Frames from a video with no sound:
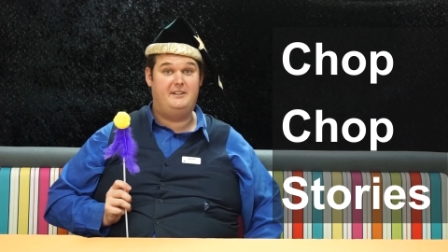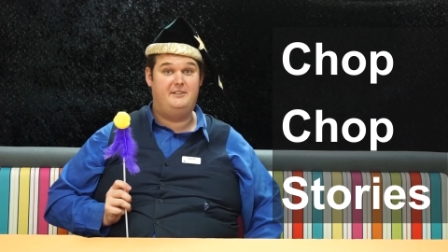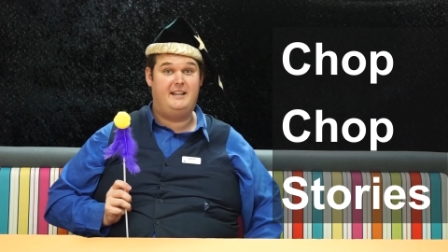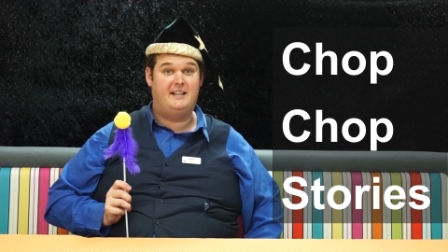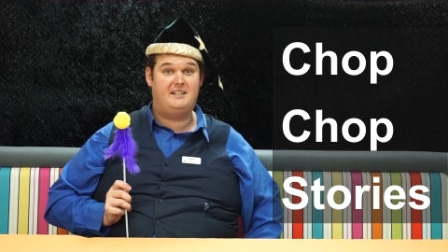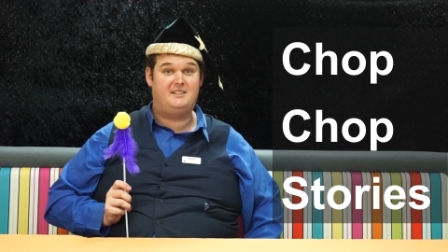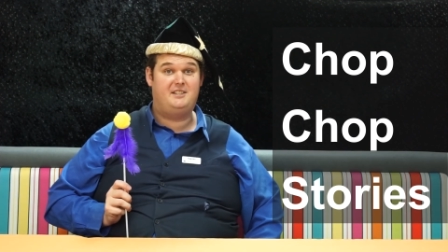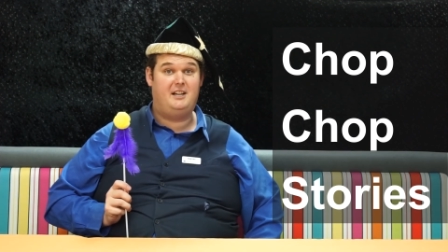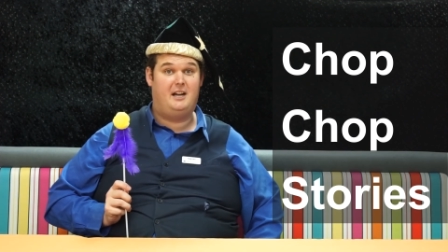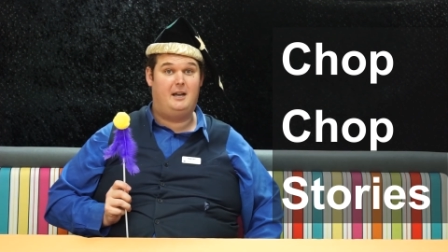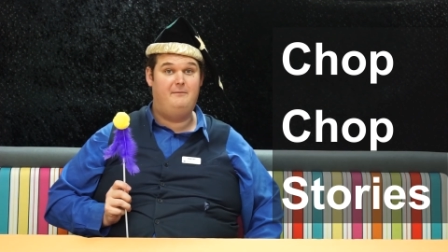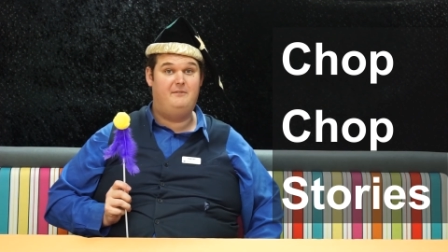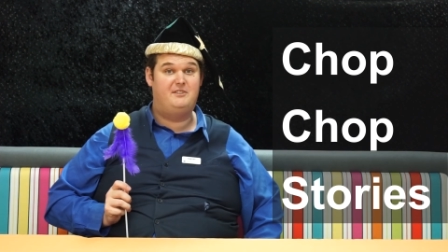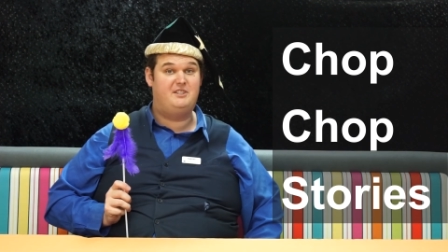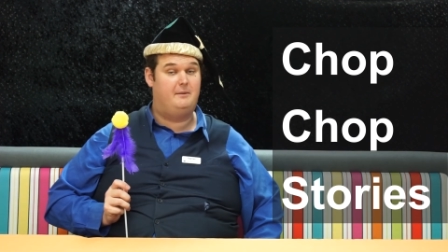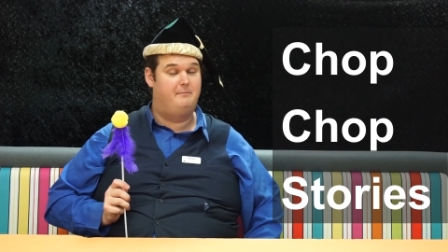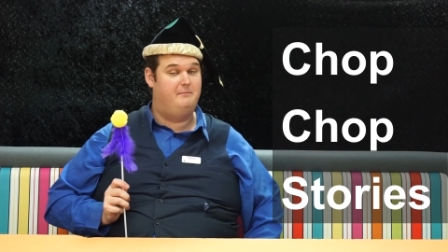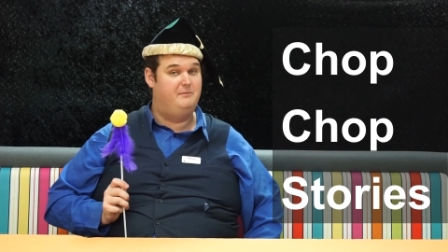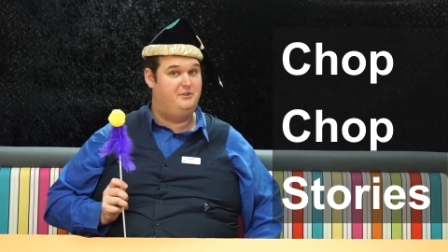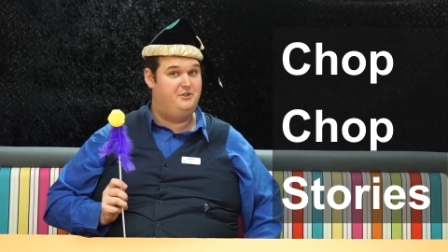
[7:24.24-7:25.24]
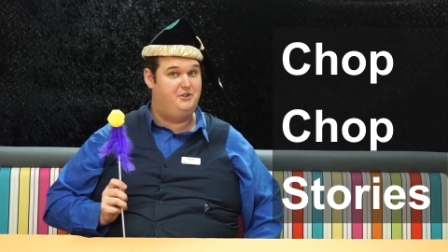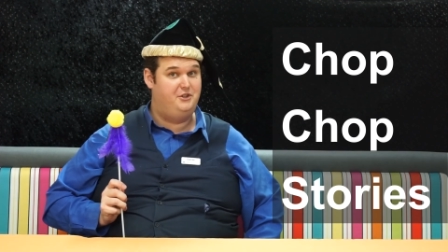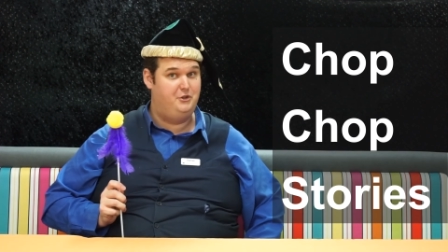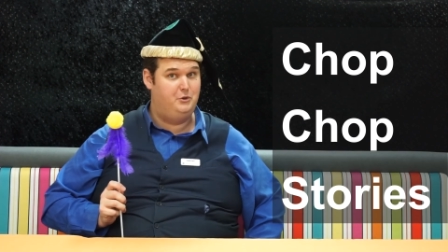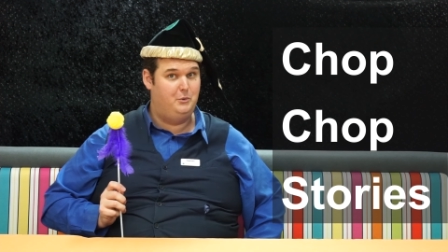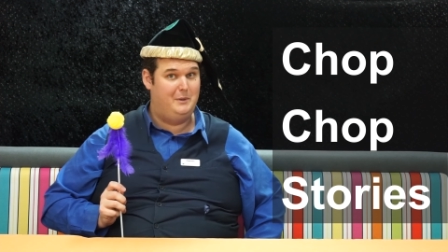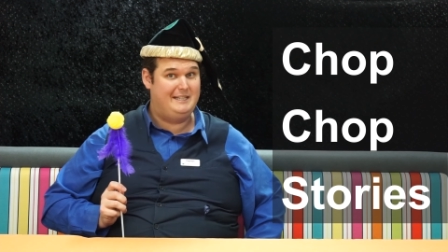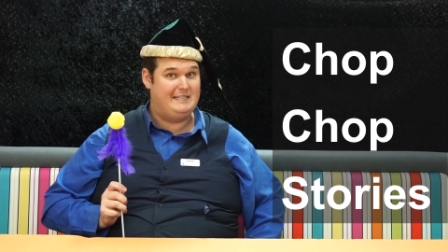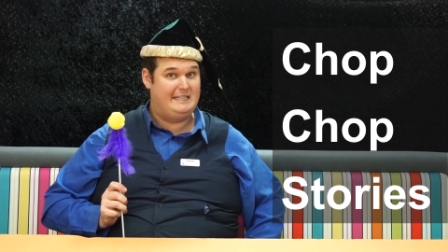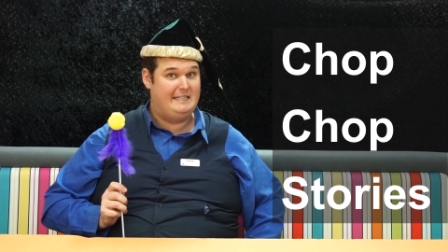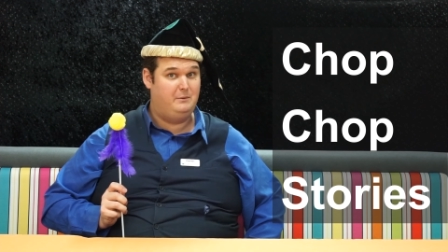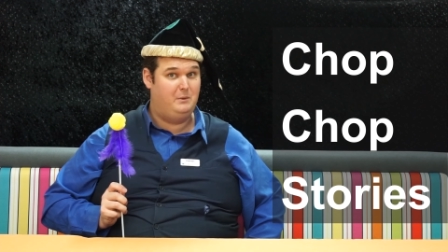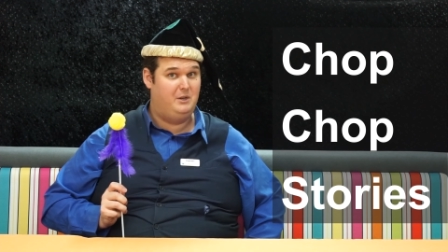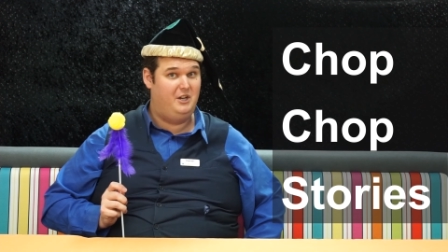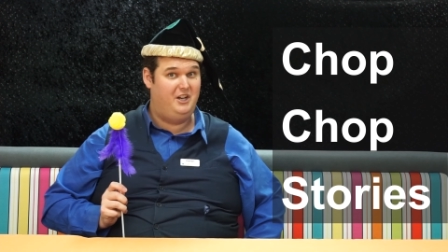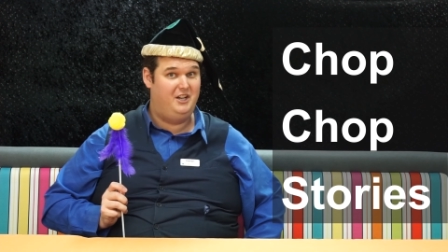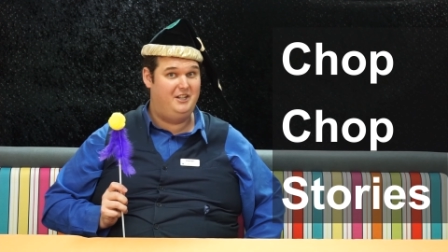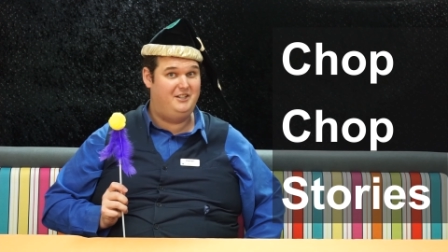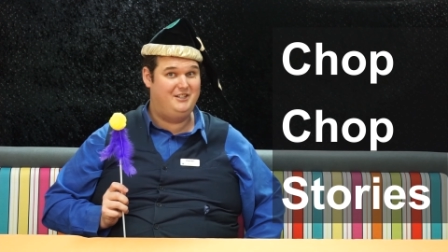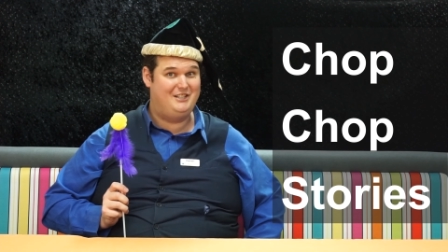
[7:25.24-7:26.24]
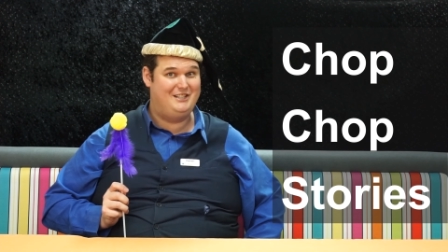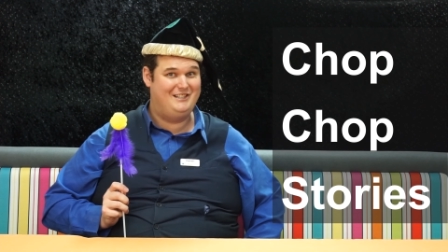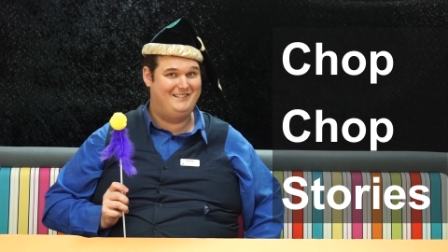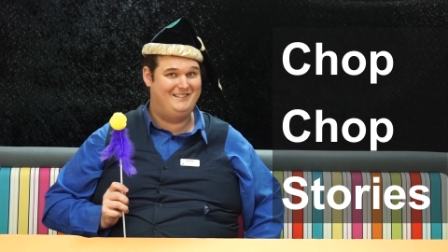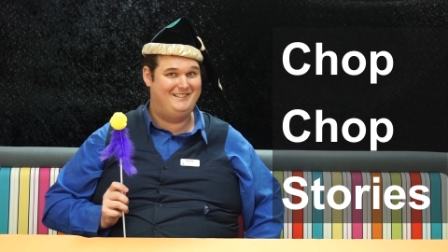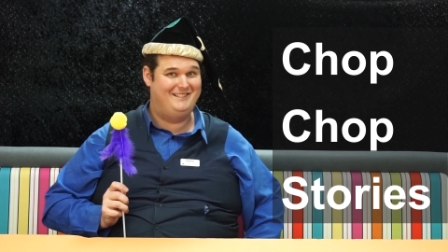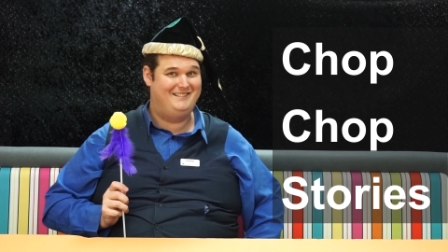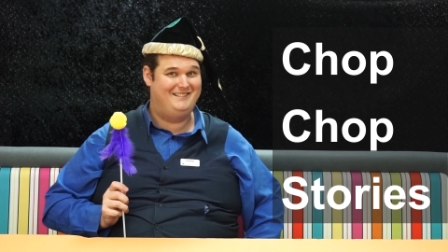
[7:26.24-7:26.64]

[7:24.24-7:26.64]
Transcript: you next time for some new weekly words.